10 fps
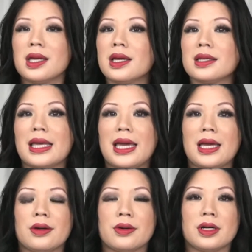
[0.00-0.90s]

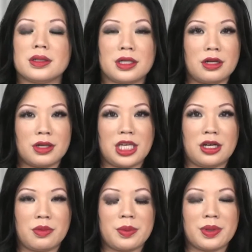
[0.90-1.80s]
Or
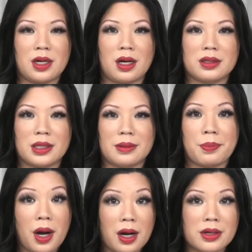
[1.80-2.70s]
here we would call them
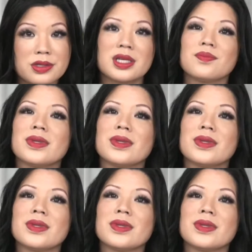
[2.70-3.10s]
bars,